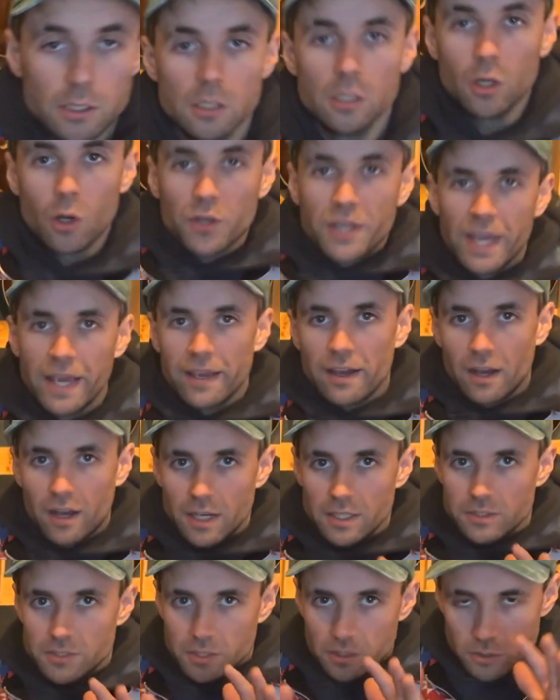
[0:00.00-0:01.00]
Okay
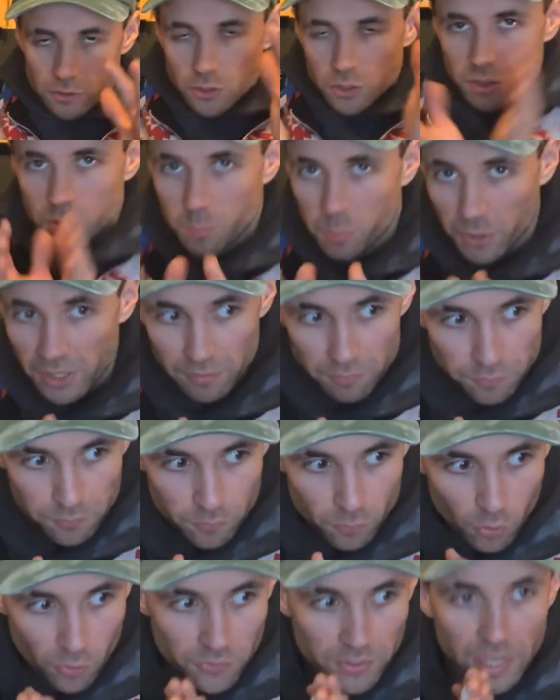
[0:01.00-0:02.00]
guys, just a brief
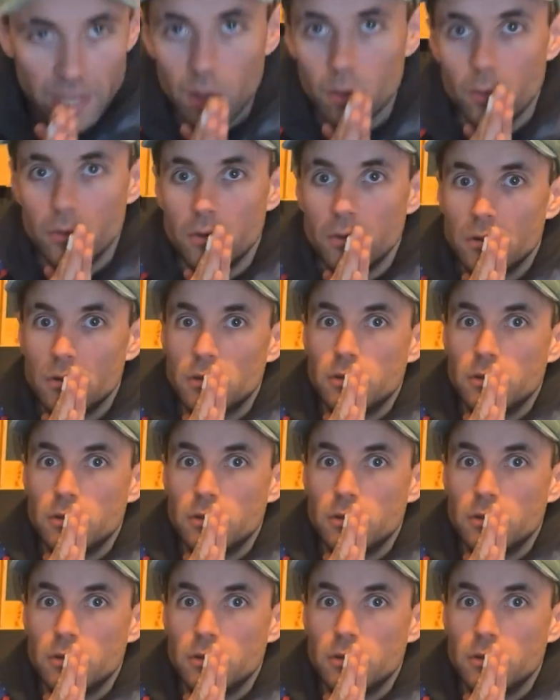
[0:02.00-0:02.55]
rundown.